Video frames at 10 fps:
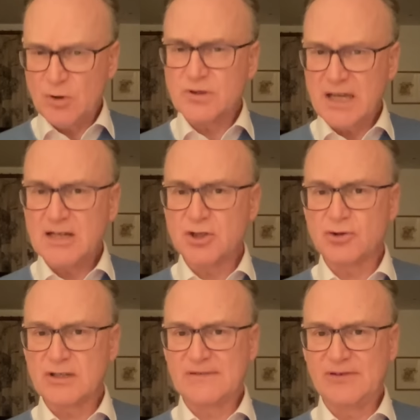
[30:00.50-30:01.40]
more
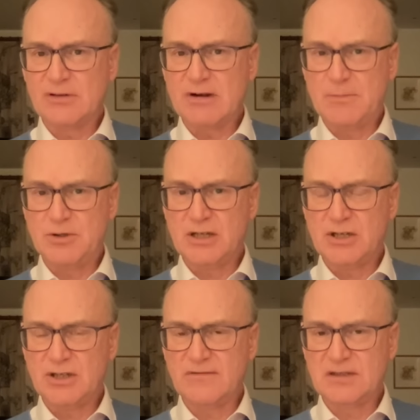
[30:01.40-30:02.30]
dangerous for the
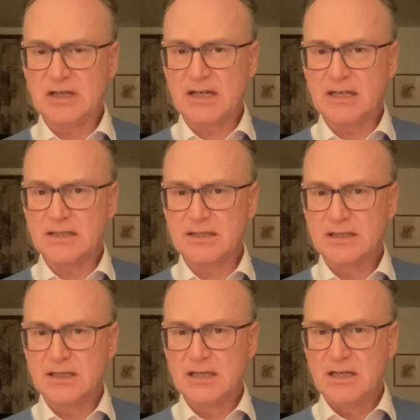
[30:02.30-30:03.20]
reputation of
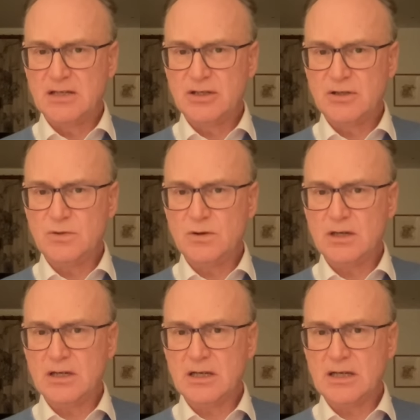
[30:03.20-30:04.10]
science to